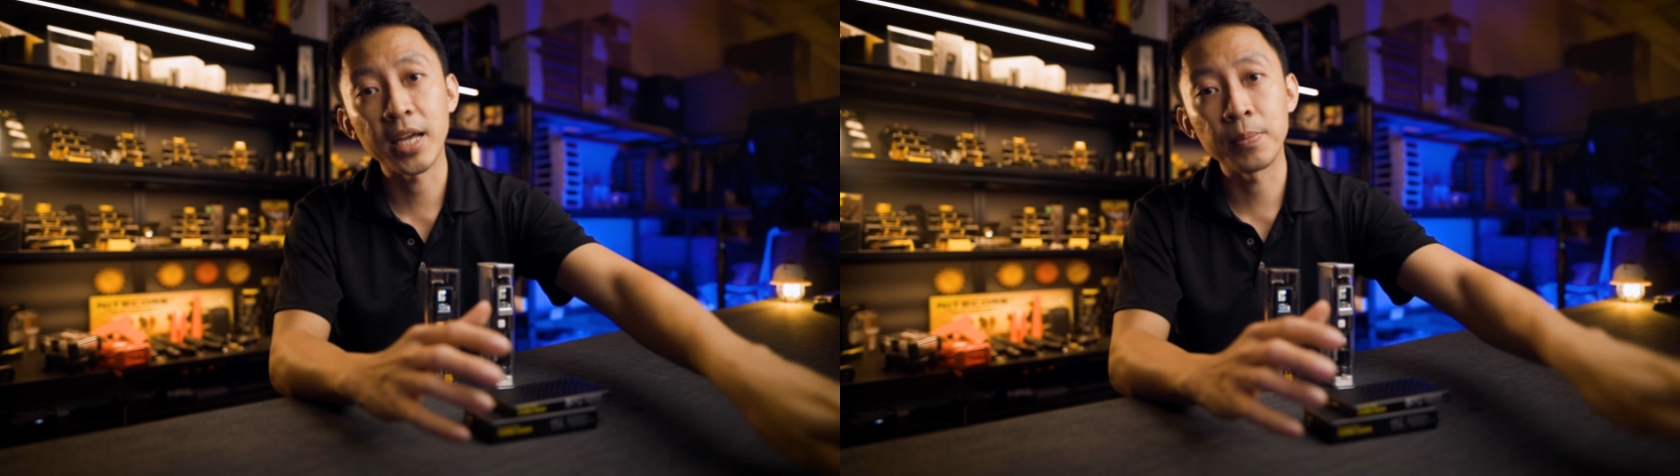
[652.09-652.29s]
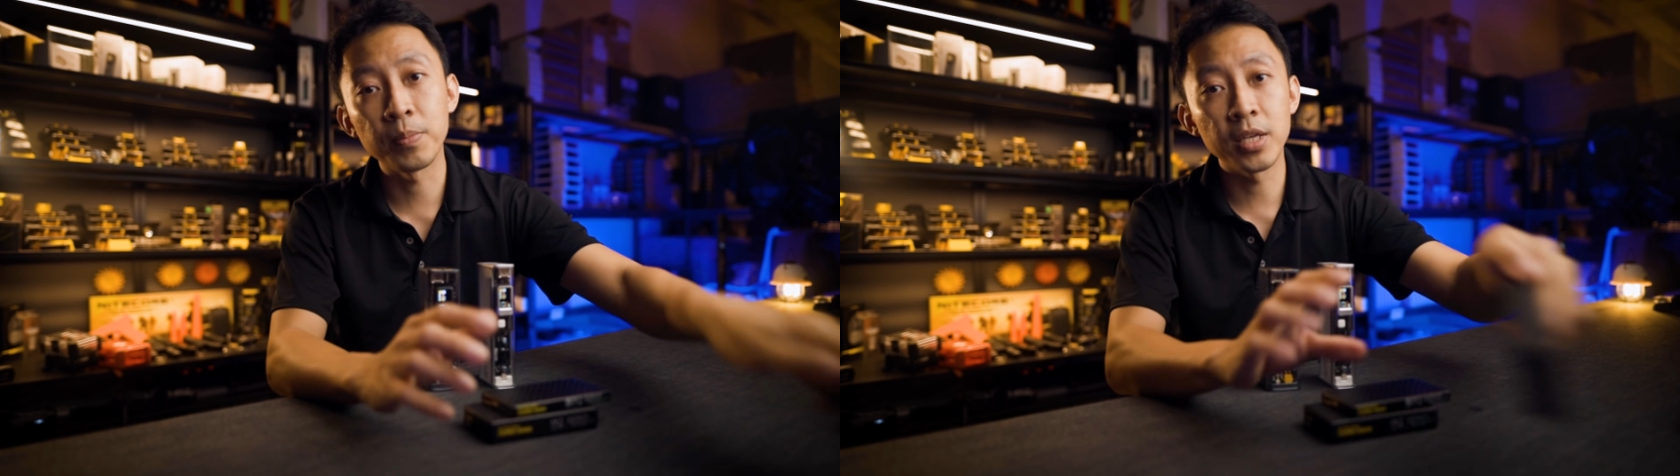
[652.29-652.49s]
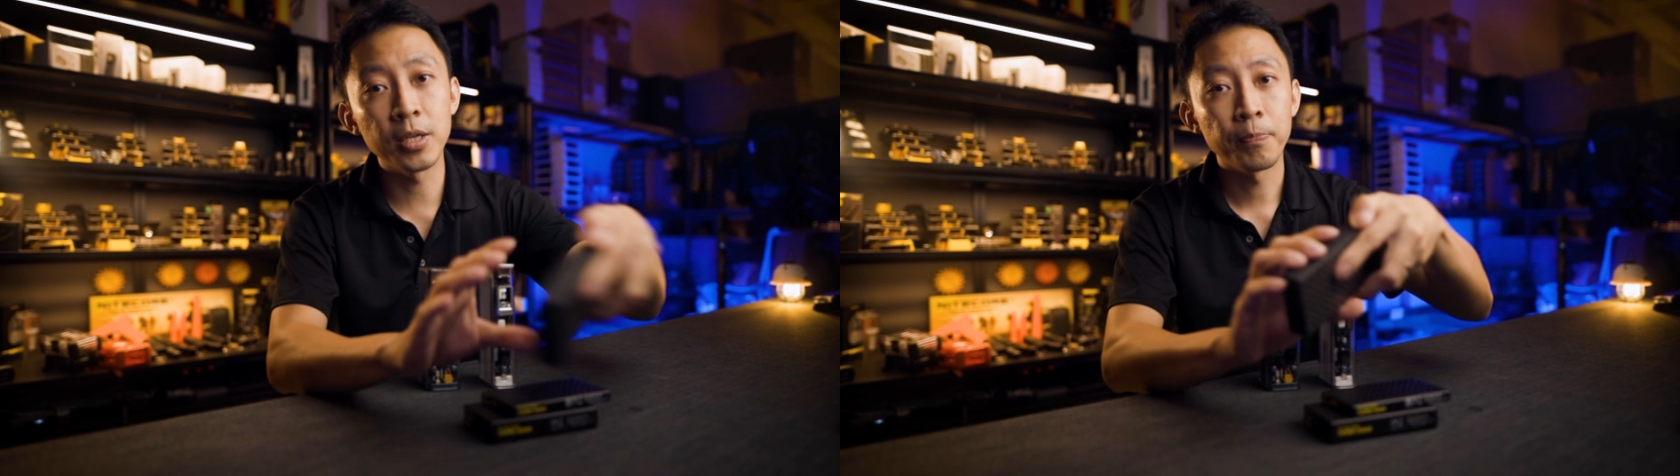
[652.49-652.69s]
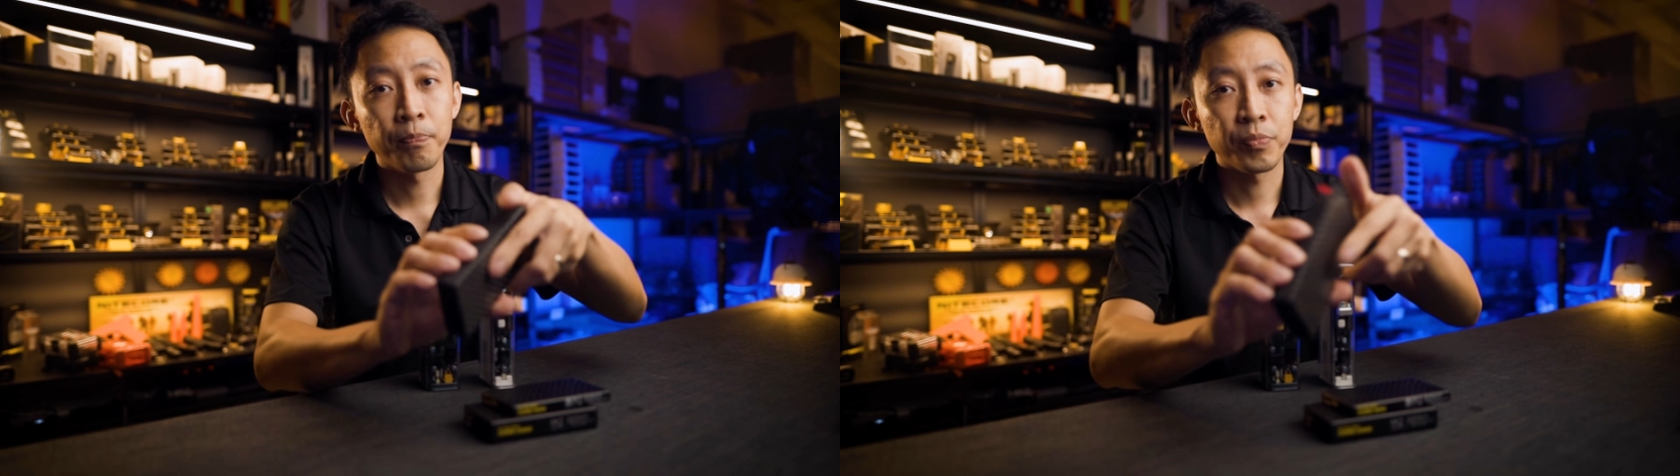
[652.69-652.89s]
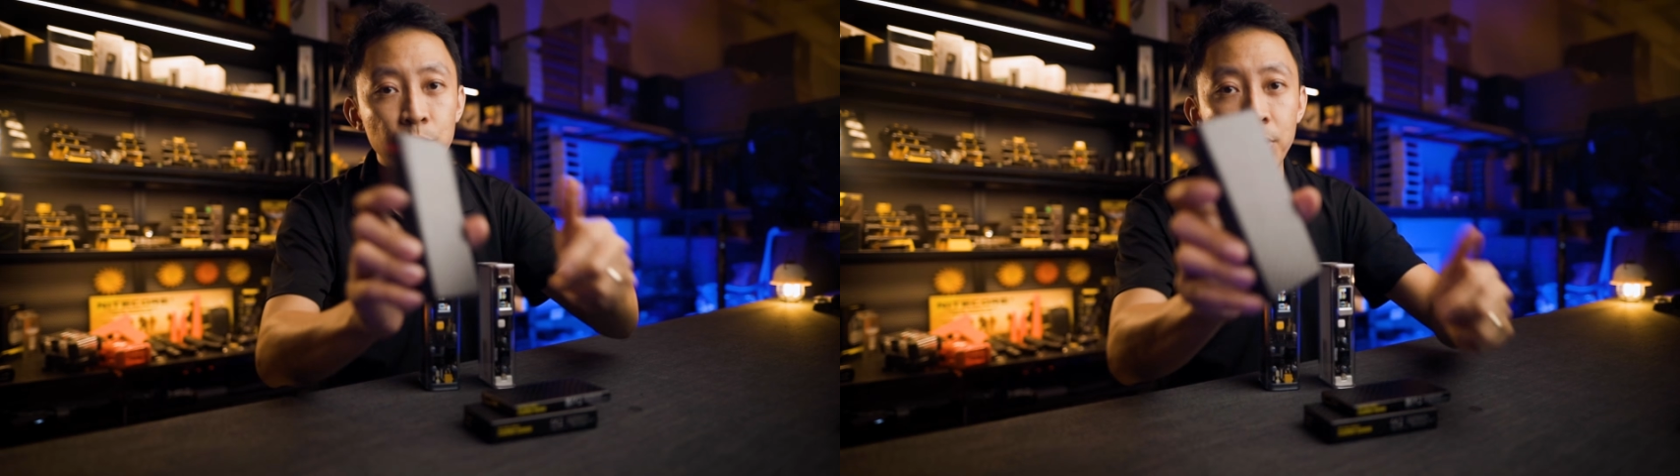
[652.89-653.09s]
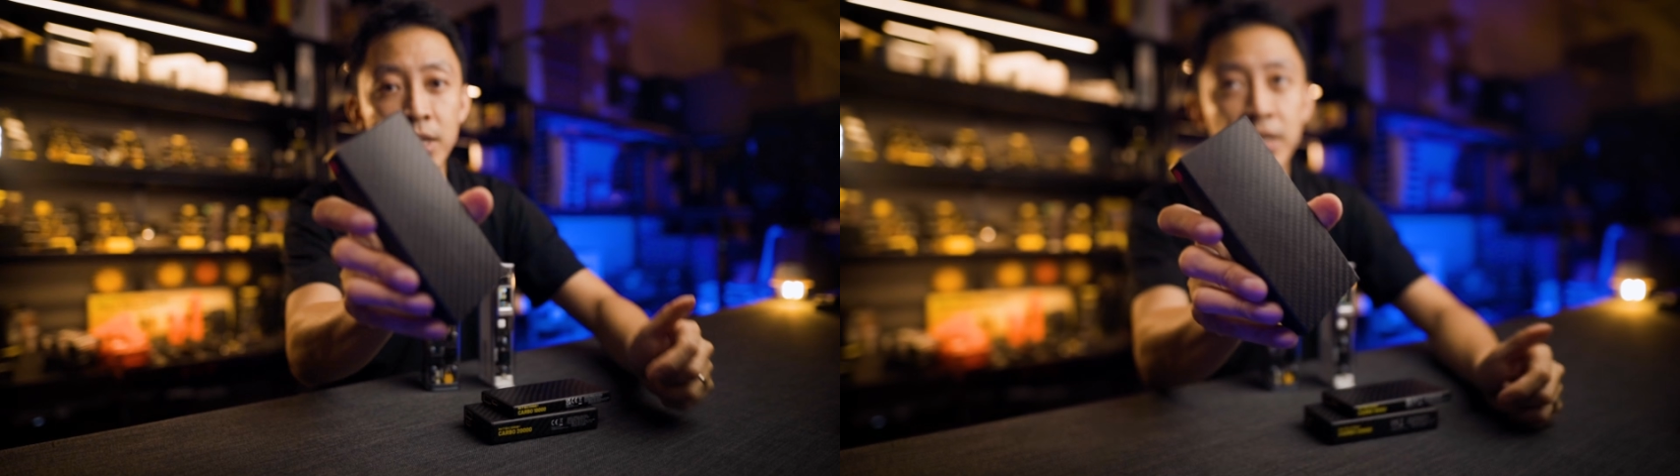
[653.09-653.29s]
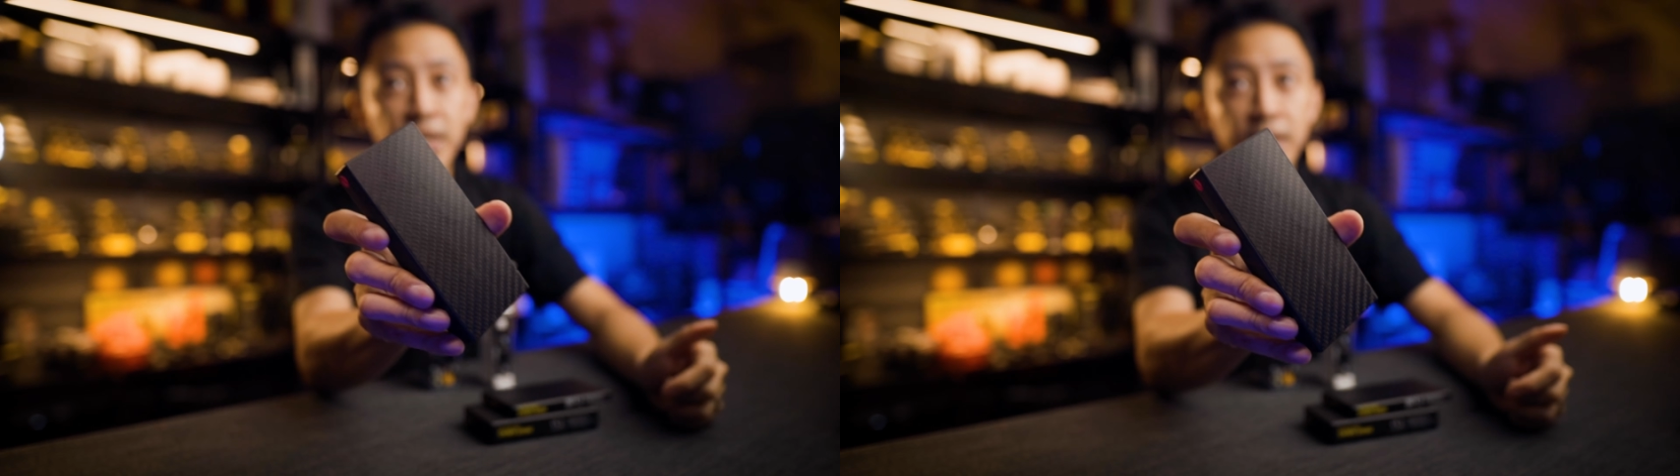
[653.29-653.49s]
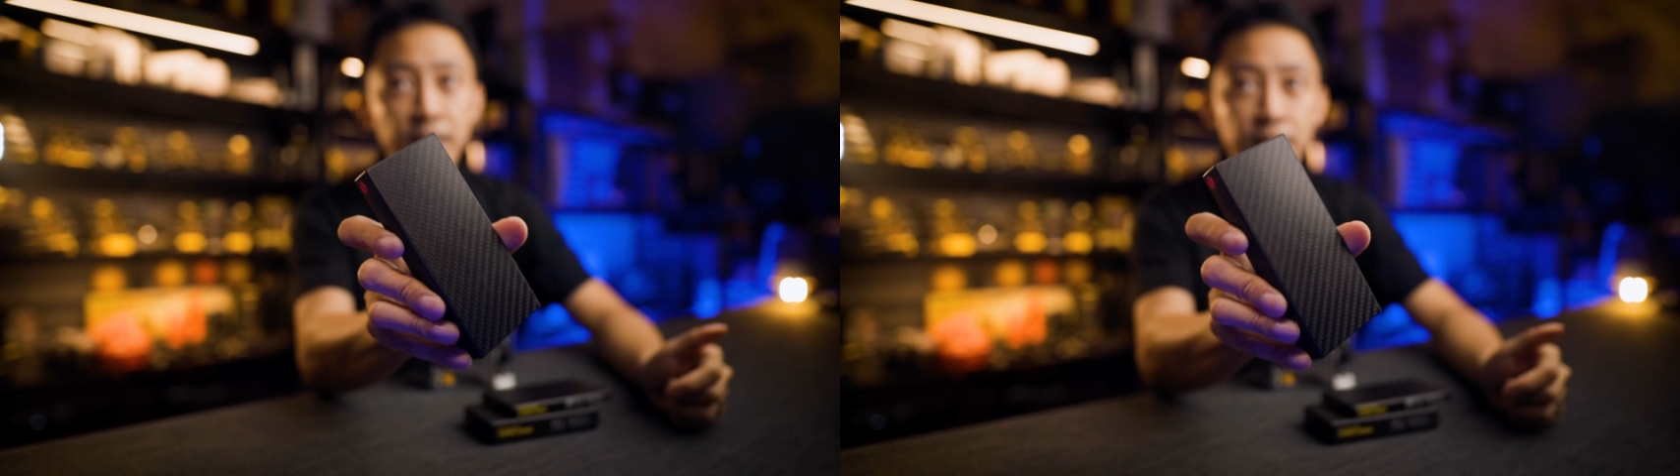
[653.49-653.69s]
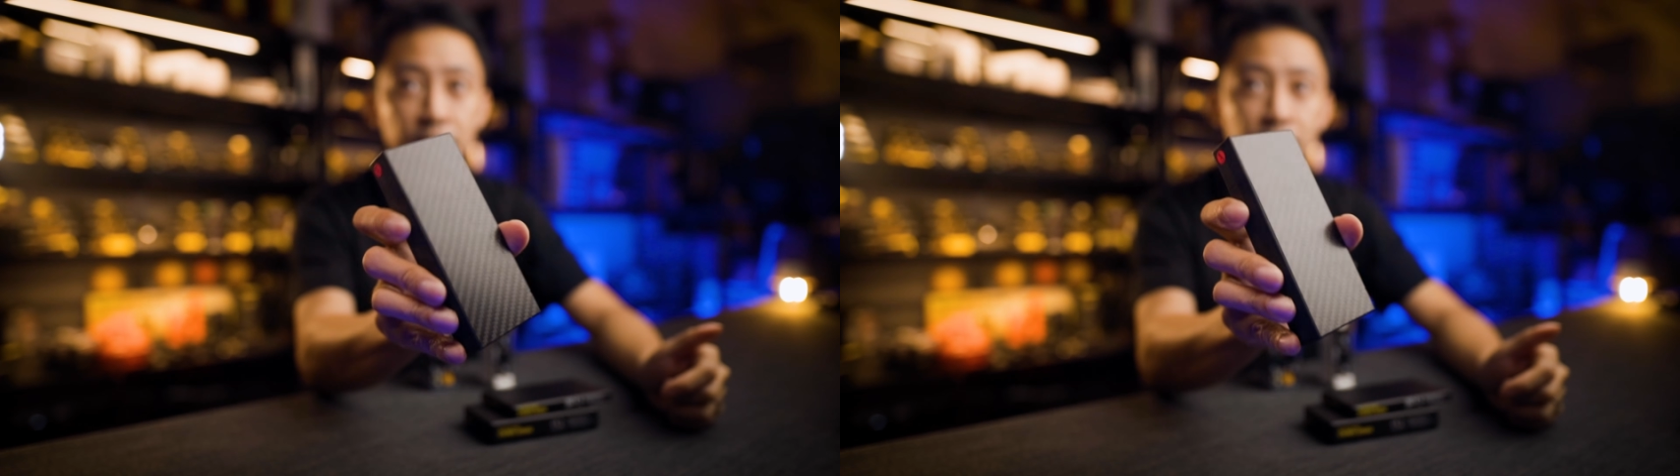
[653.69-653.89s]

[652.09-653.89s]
NB 20K,